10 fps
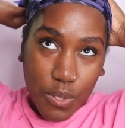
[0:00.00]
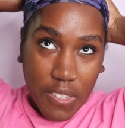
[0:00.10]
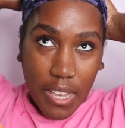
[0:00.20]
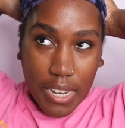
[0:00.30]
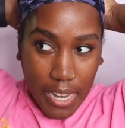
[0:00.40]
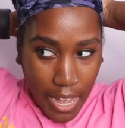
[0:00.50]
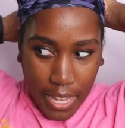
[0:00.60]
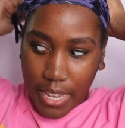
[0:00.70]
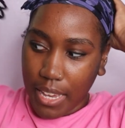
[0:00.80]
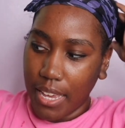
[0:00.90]

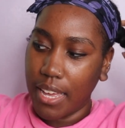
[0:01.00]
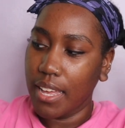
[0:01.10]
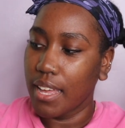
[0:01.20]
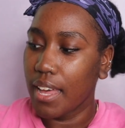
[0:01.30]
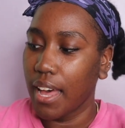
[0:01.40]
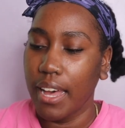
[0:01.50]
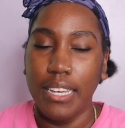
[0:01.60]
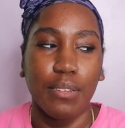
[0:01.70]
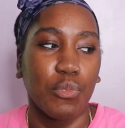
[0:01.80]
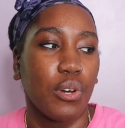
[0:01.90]
tonight I
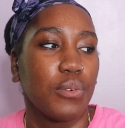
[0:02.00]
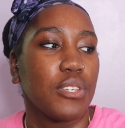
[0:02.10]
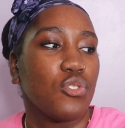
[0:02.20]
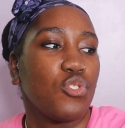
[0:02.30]
am going